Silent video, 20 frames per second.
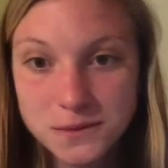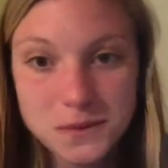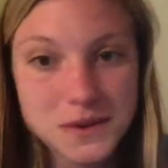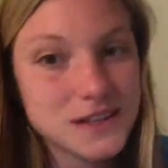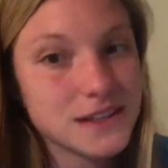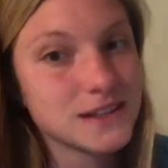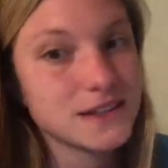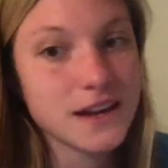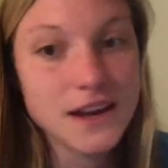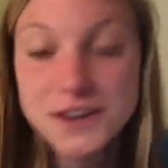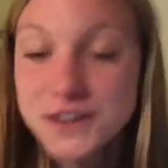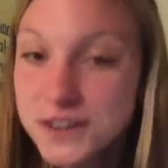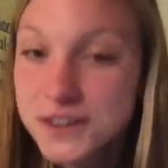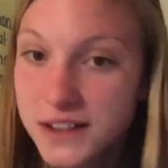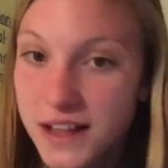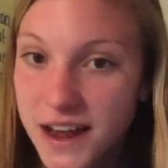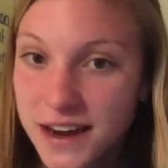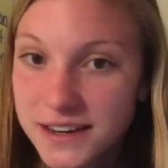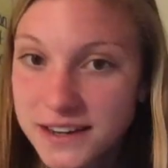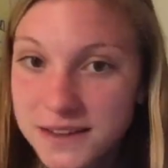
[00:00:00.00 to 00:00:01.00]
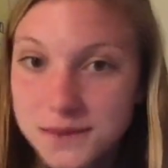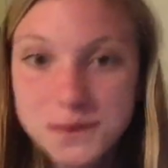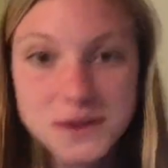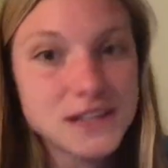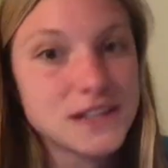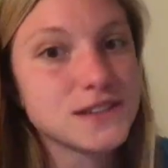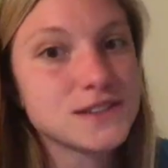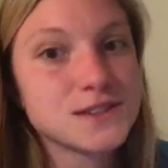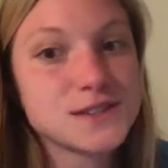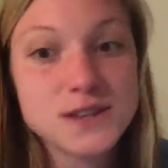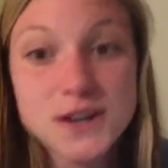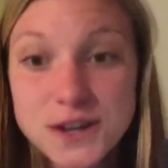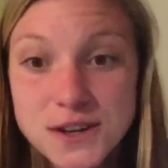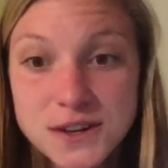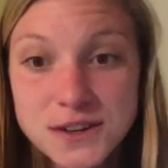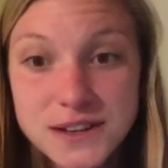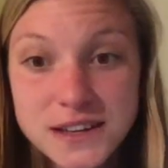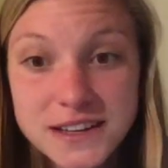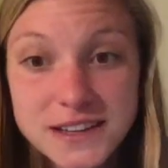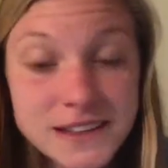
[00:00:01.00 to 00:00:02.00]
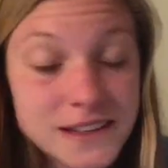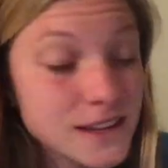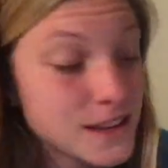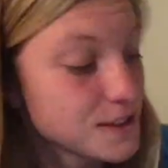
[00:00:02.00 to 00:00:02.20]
We didn't underline it, we didn't circle it,